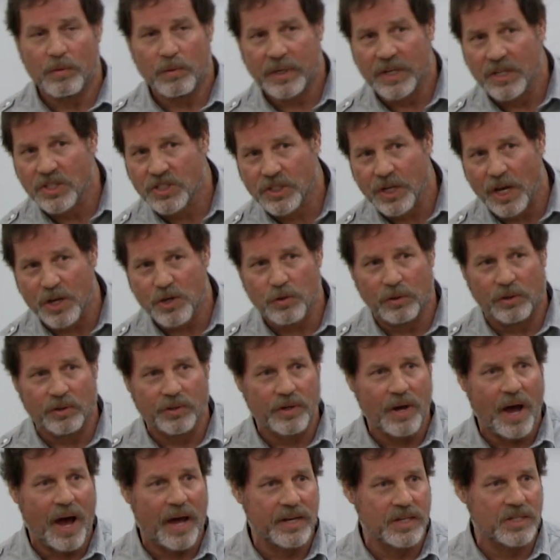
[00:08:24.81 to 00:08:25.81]
Consensual or
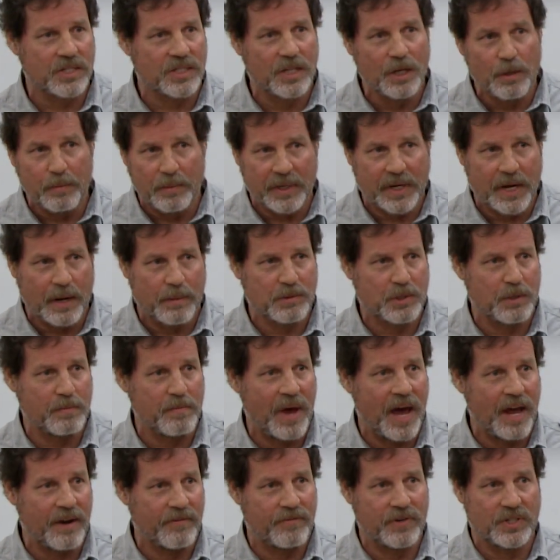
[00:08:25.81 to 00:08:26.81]
not, it still becomes a
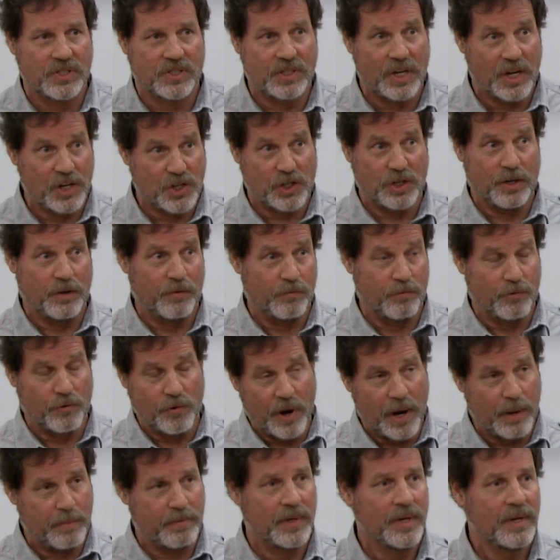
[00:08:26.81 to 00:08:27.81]
manifestation of
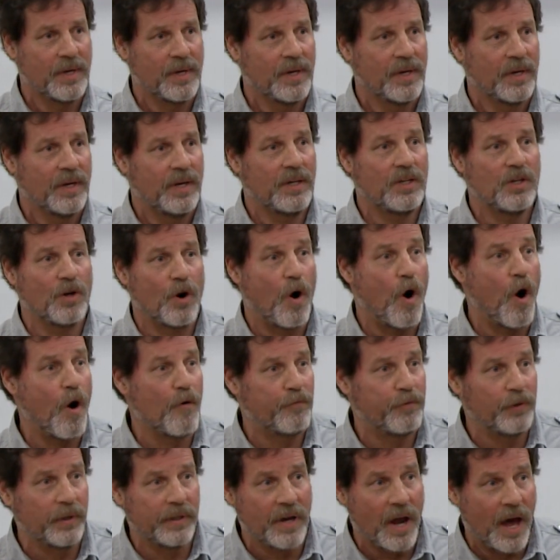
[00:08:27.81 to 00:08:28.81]
rape. And,
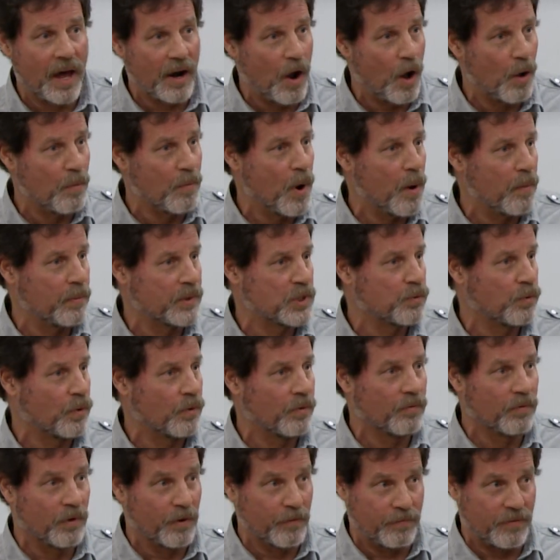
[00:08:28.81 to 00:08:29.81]
hopefully not all moments
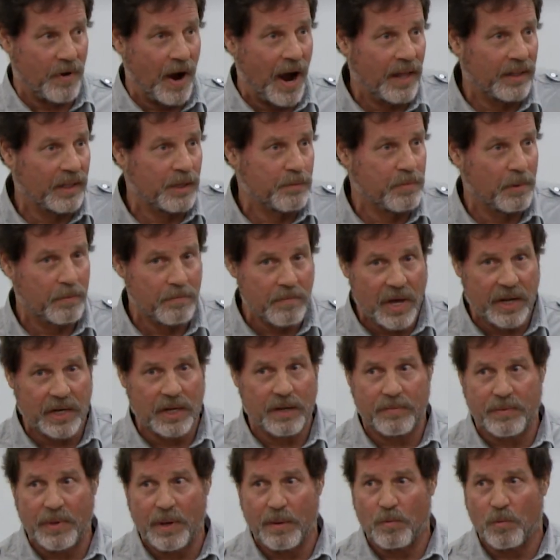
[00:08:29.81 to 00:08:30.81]
were violent, but many
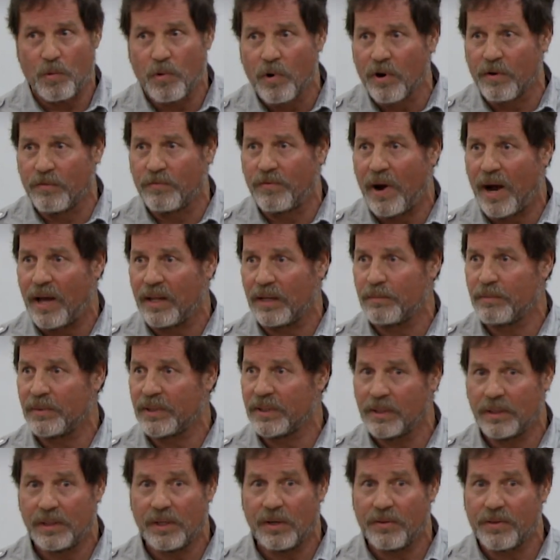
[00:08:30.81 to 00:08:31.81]
of them were violent.
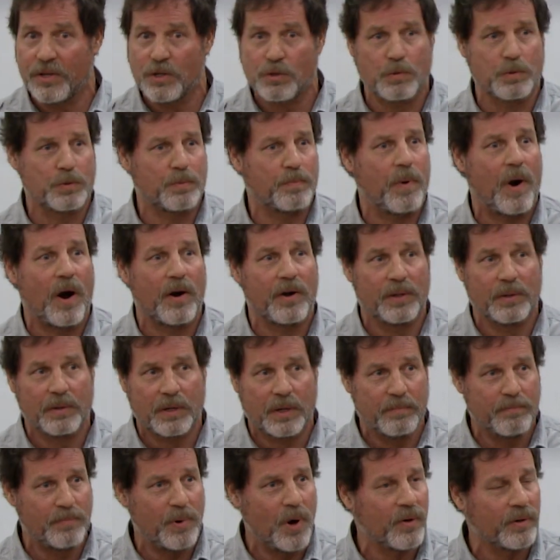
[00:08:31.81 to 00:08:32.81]
But, this was part of the
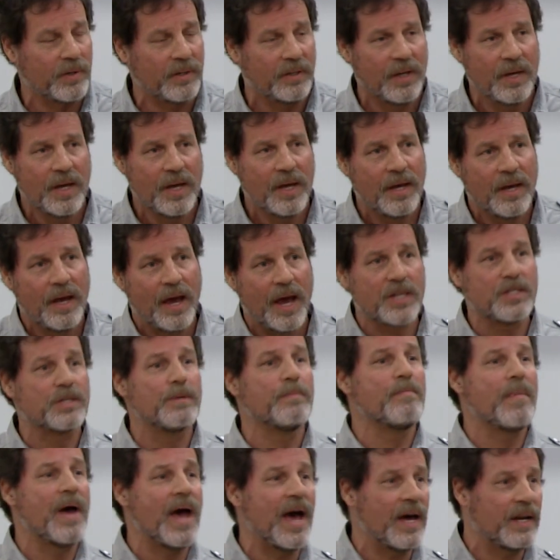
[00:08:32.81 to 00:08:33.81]
component. As a
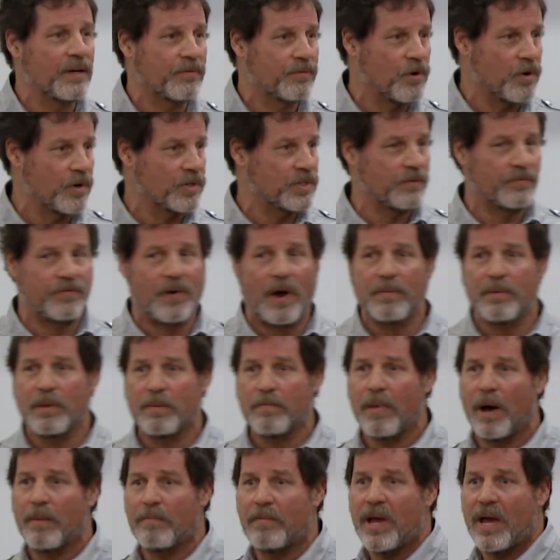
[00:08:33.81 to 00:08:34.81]
man, of course, if
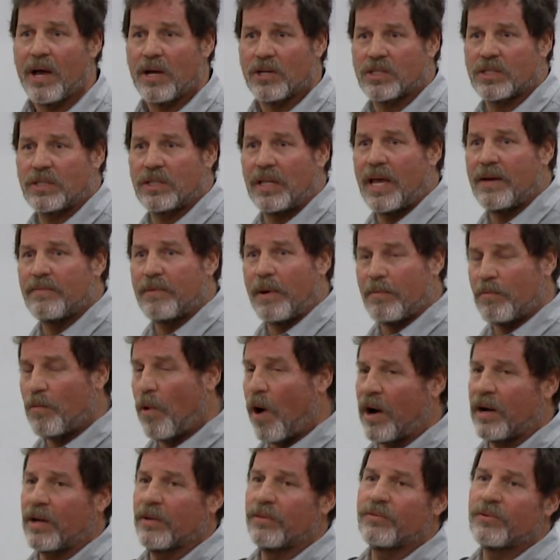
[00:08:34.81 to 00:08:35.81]
I'm a male slave, I'm
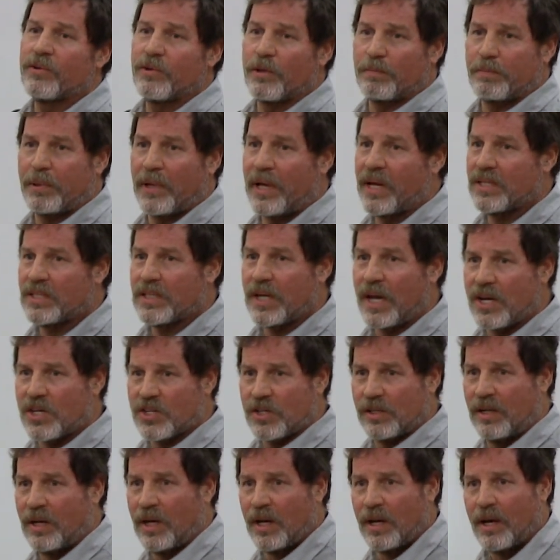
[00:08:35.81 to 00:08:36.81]
walking through the
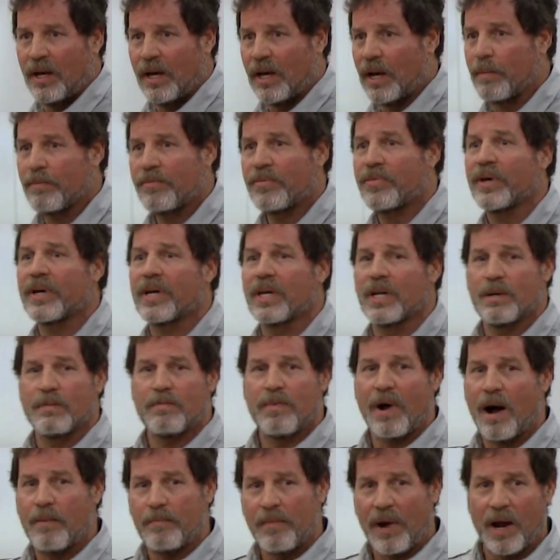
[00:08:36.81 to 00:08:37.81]
plantation and I'm thinking
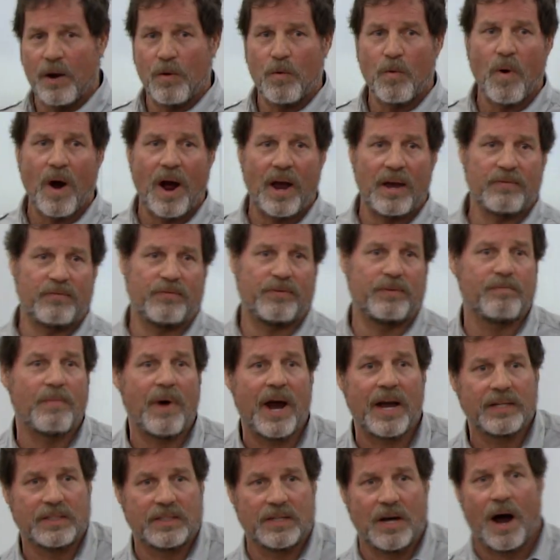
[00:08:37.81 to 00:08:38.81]
about my wife and
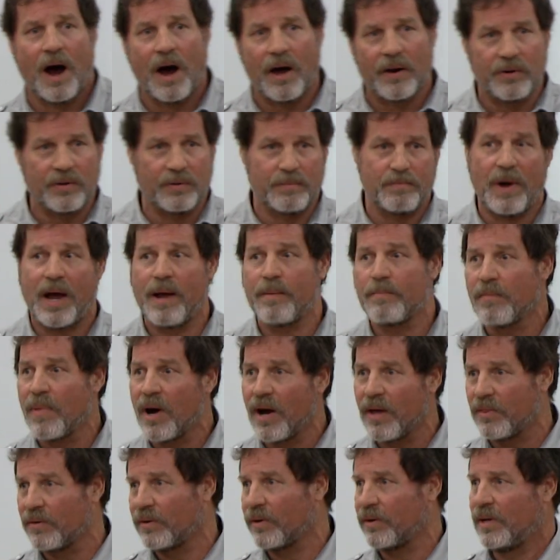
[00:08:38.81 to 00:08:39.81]
my daughter and my
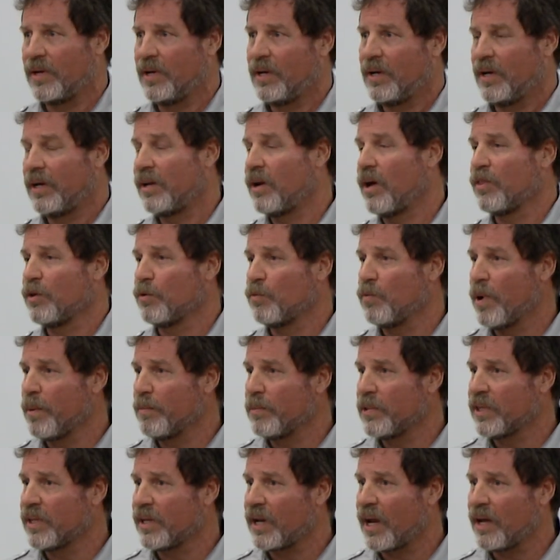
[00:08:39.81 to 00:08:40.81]
mother and other
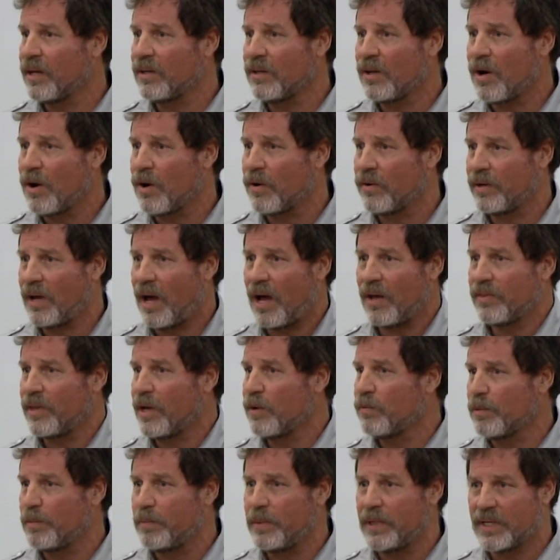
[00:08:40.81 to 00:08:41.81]
women that I know and how
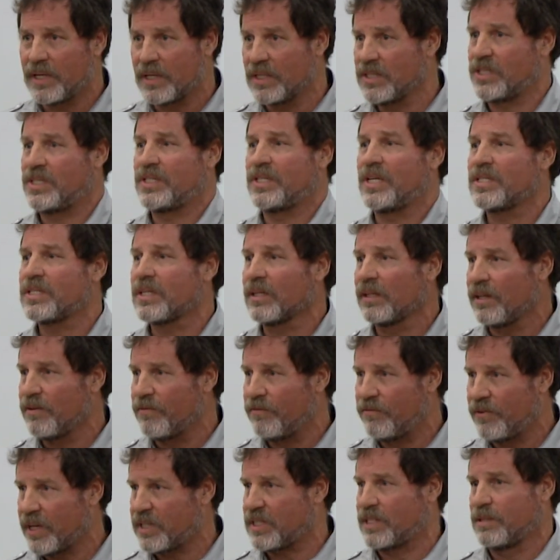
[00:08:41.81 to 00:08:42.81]
they would be consistently
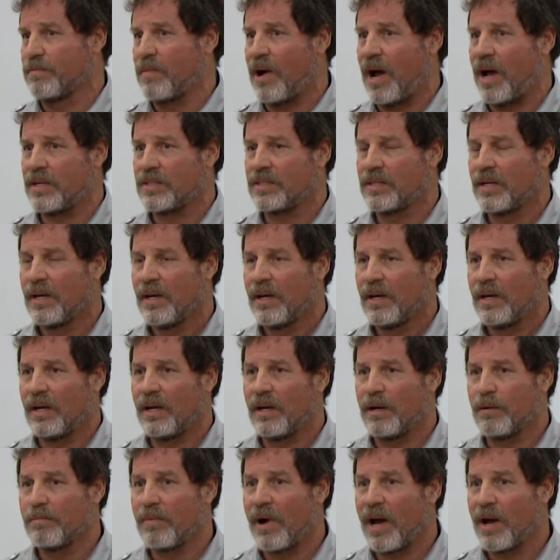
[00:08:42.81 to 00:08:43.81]
victimized
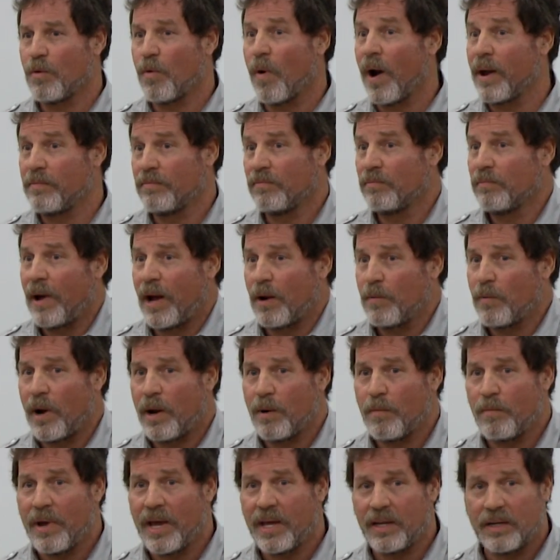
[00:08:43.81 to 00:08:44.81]
by white
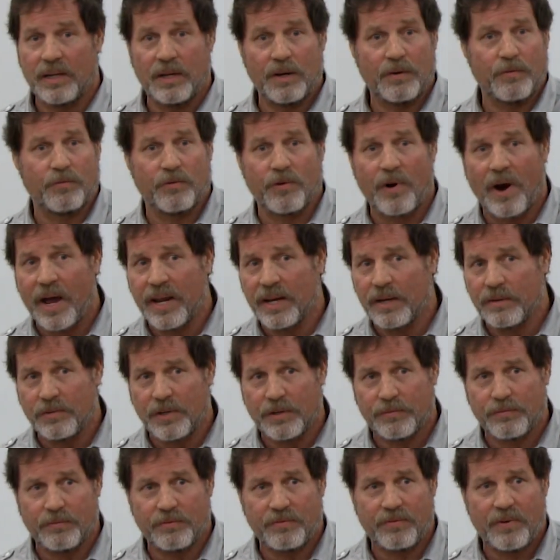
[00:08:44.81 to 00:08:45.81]
men in a variety of
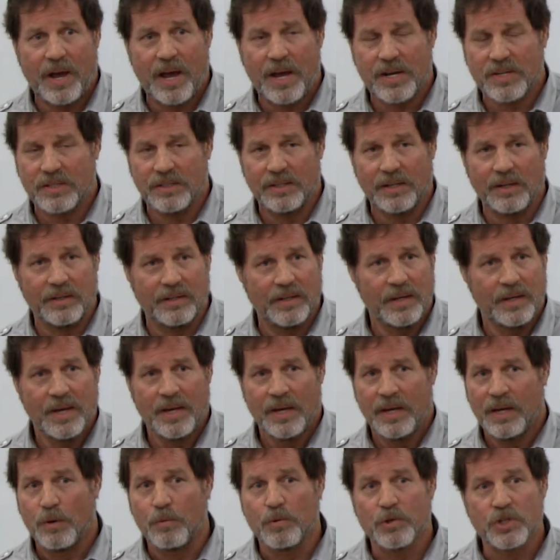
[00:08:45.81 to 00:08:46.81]
different fashions.
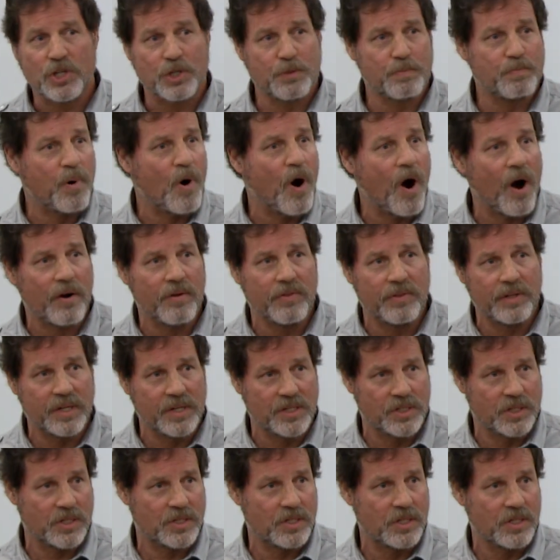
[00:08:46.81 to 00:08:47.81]
It was just part of the
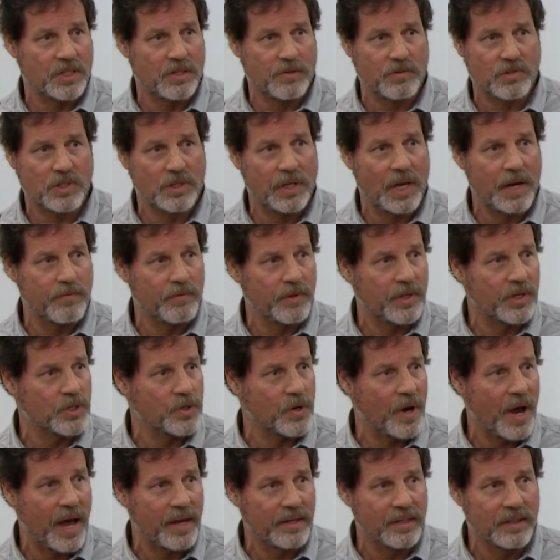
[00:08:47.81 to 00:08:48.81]
existence of slavery that
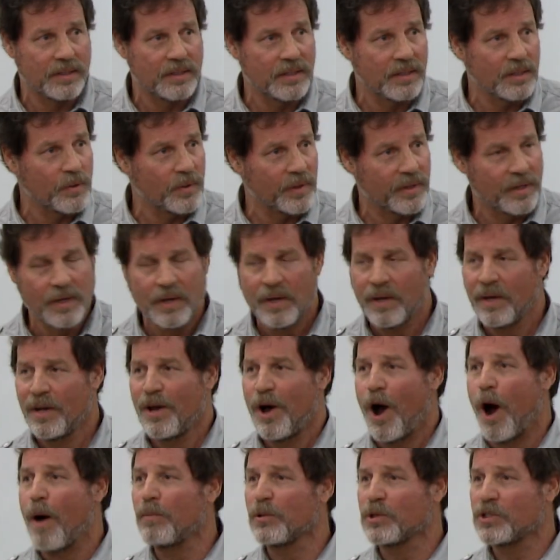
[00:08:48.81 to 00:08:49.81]
you had to deal with.
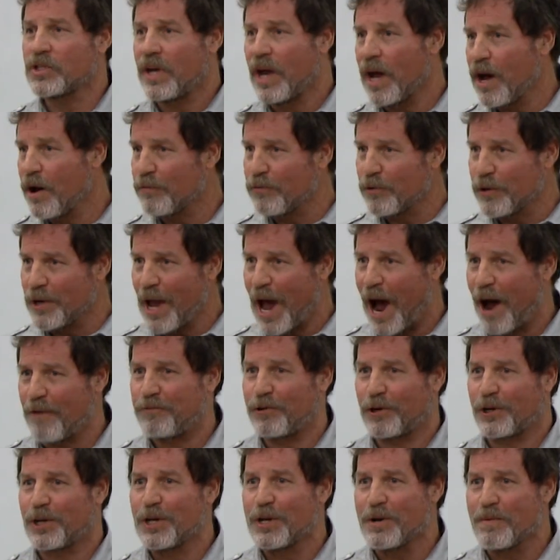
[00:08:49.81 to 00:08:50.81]
Almost every
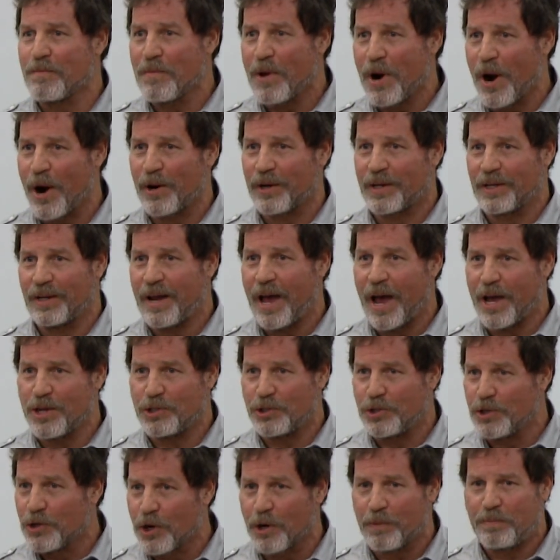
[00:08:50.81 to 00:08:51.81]
African American
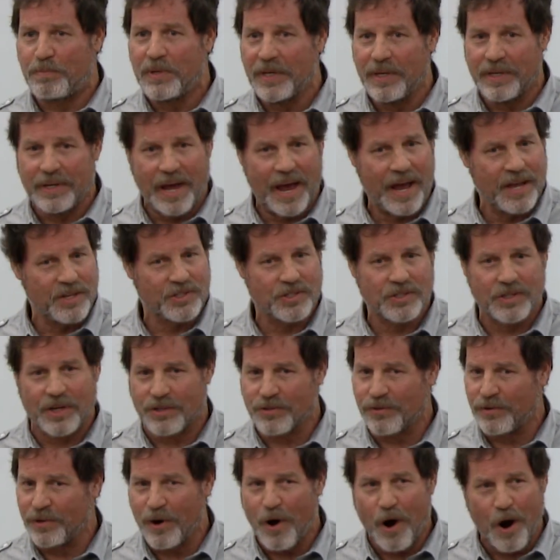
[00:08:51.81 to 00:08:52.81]
has European
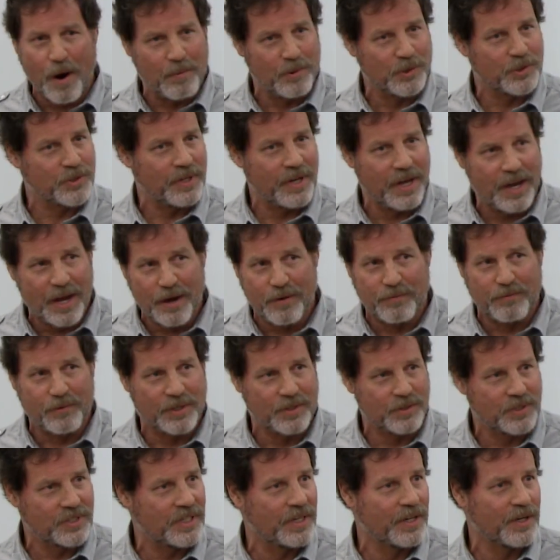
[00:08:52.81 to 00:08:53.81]
ancestry, almost
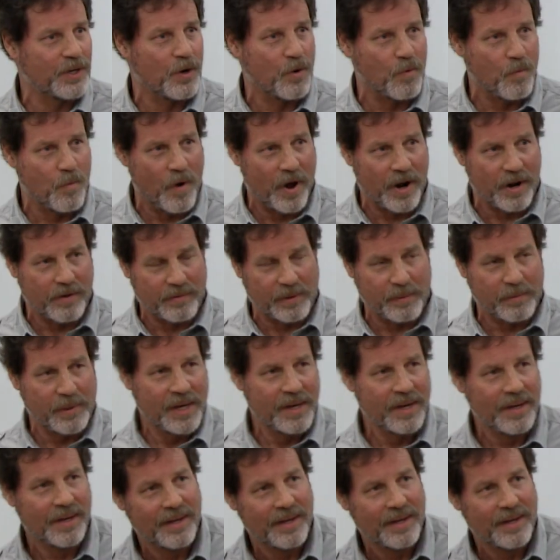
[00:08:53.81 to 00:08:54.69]
every single one of them.